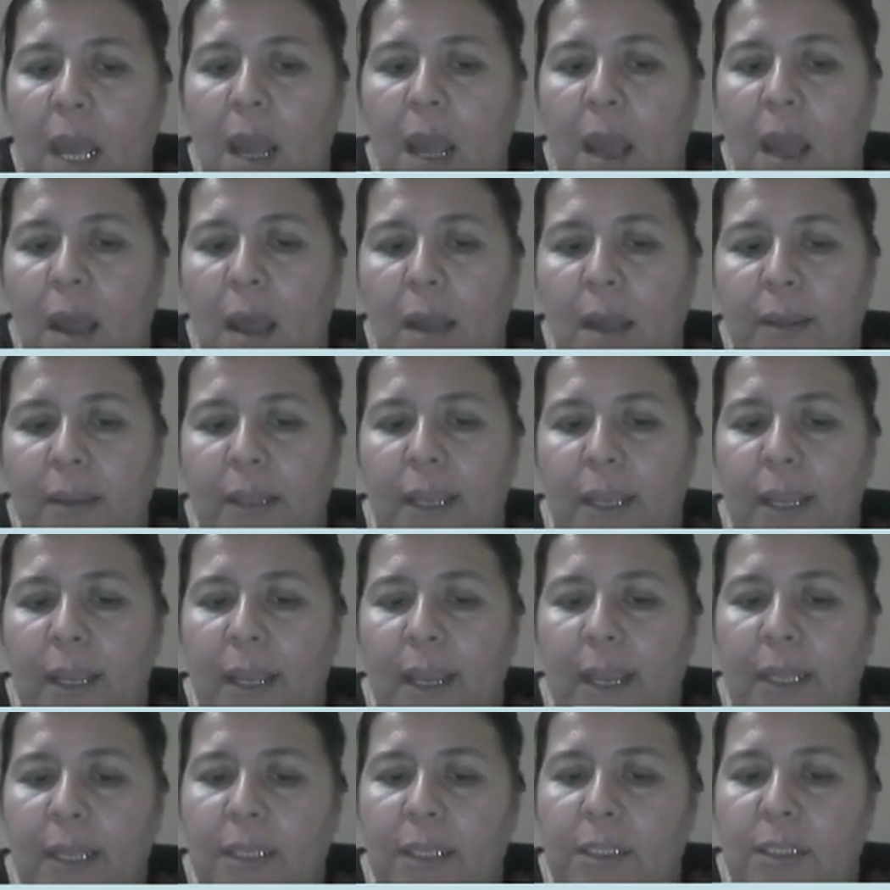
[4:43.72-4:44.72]
Are
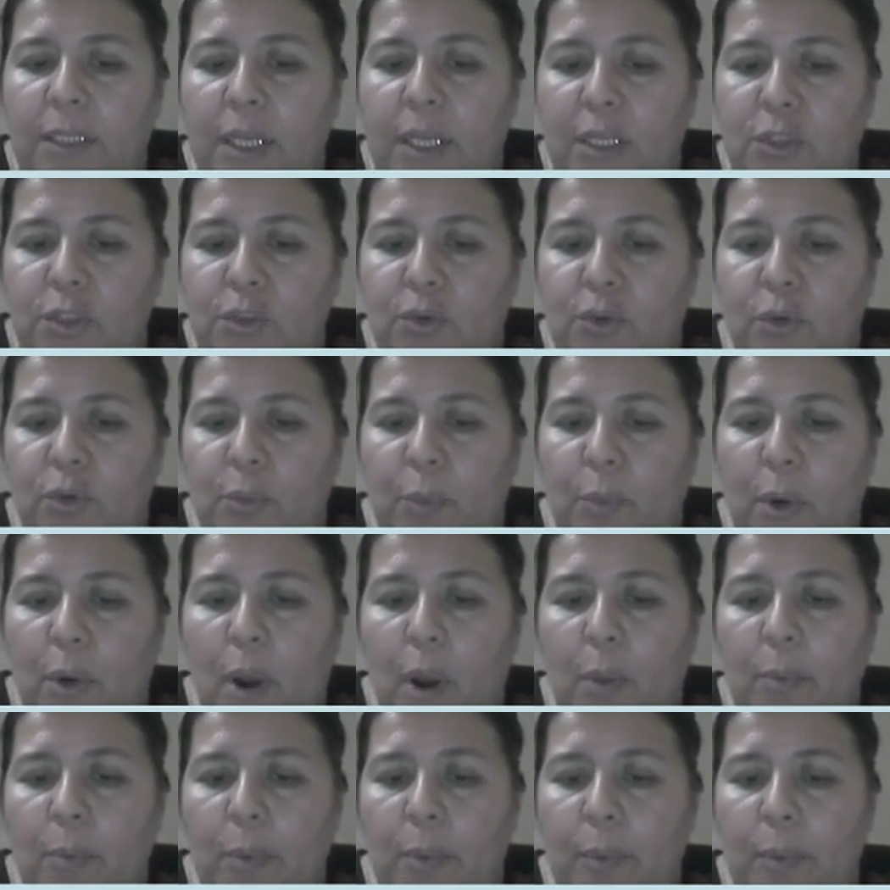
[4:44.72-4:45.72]
there any danger or
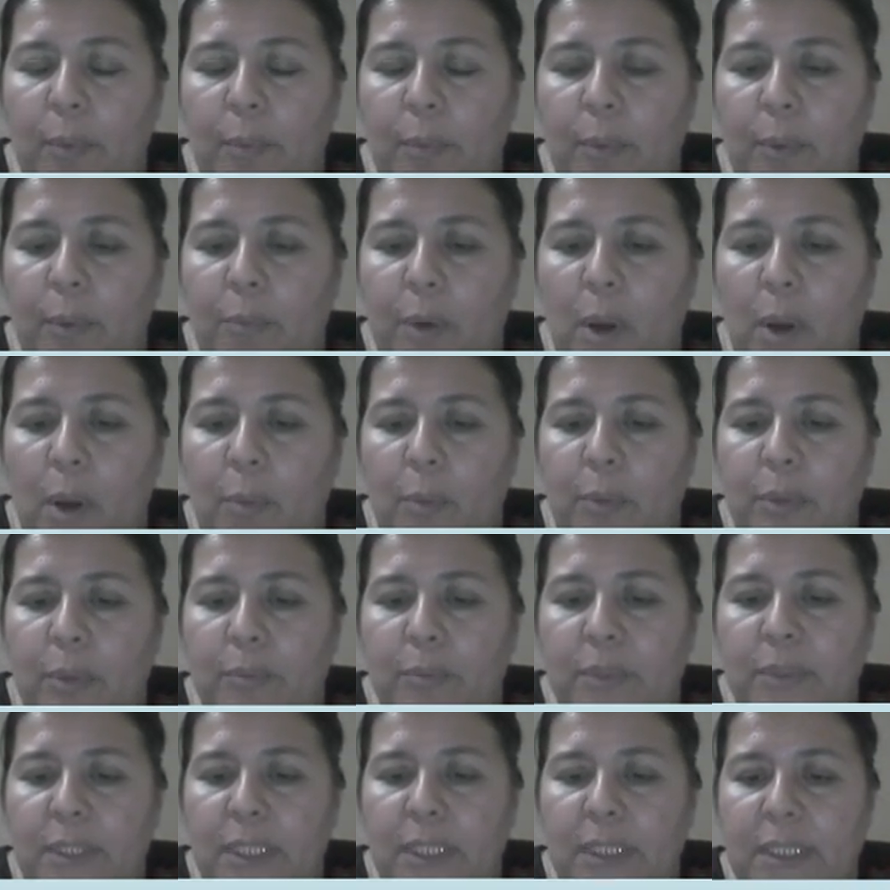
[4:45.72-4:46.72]

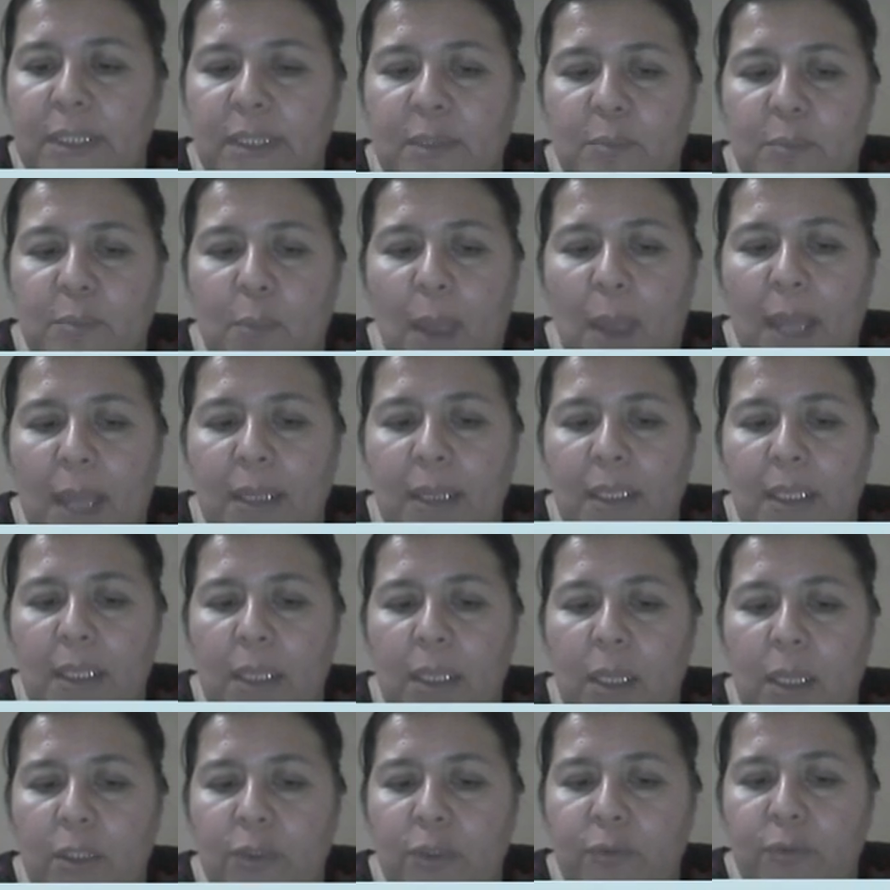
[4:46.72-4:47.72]
problems in spending
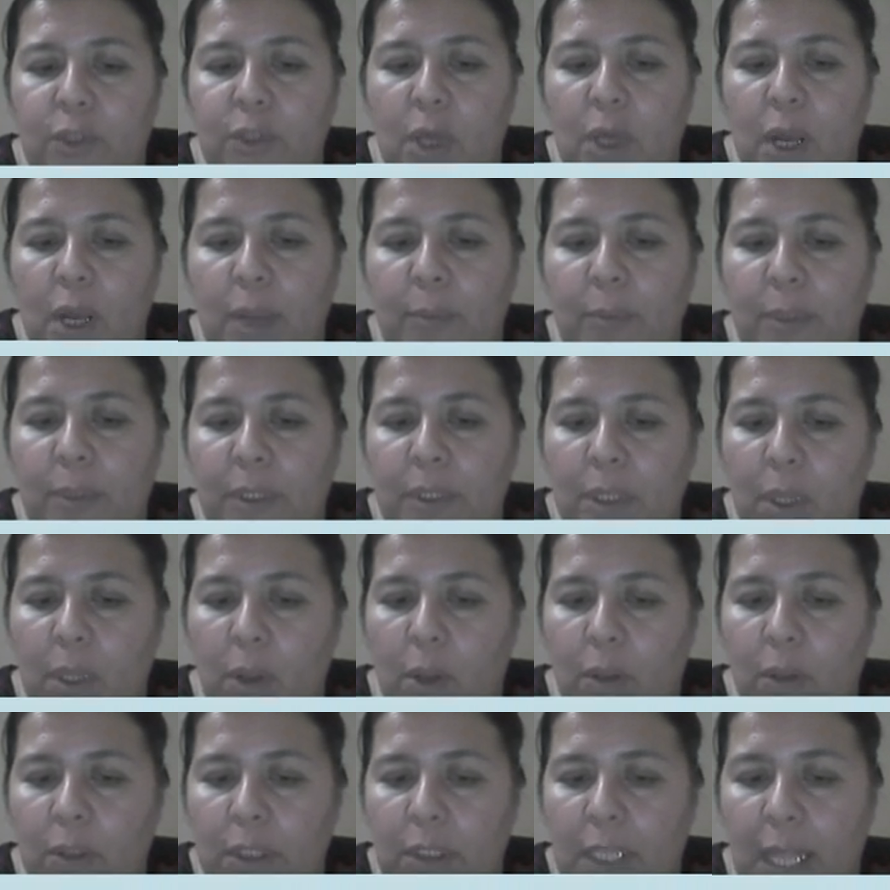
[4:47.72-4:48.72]
a lot of time in
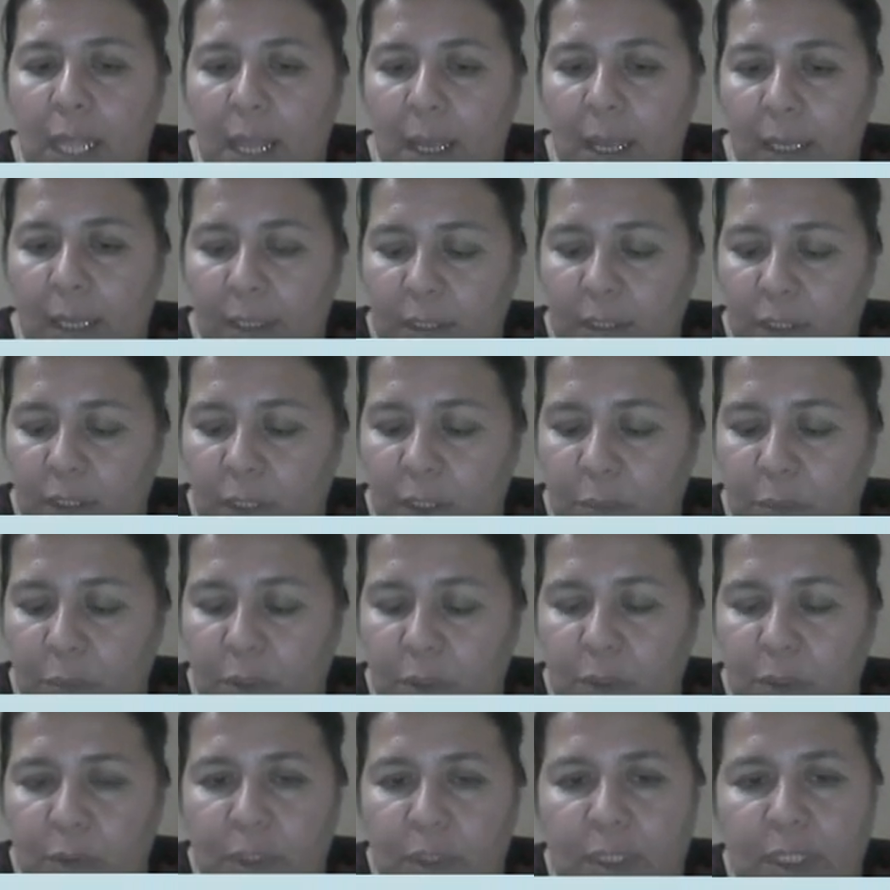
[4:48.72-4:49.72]
online
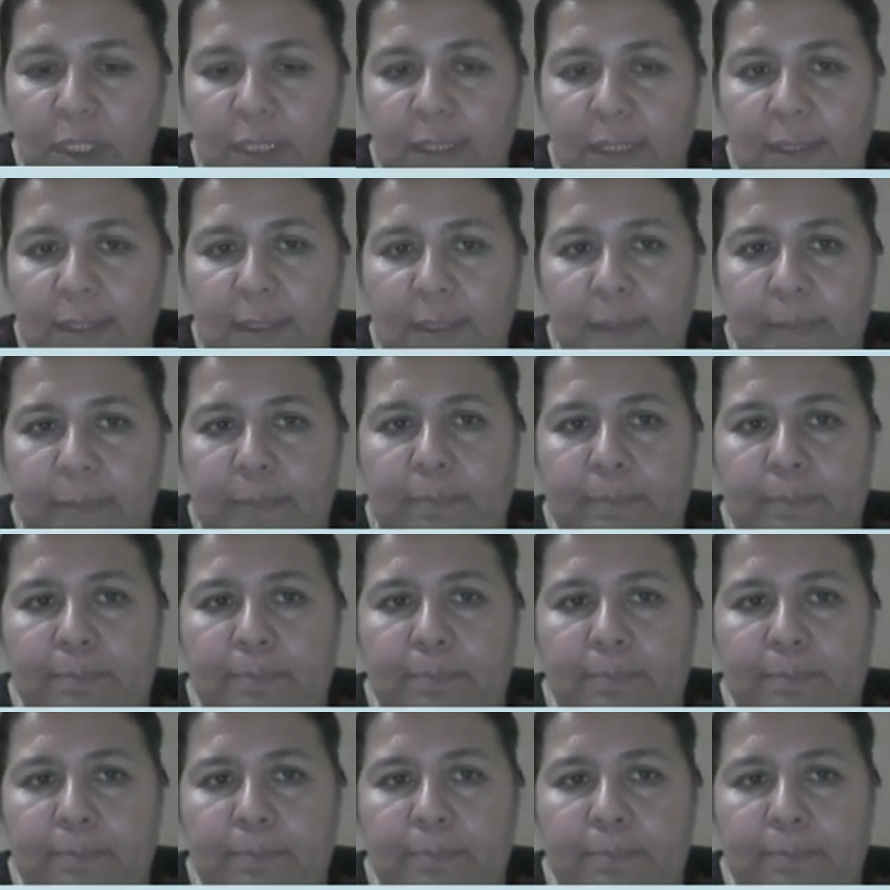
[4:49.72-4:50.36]
communities?